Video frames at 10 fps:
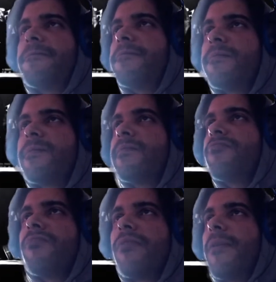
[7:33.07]
higher, cause
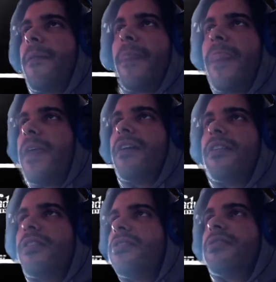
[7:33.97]
where am I supposed
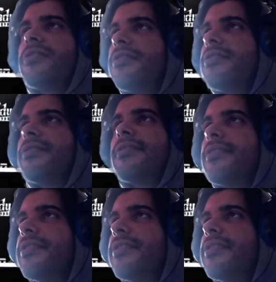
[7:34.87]
to go from here?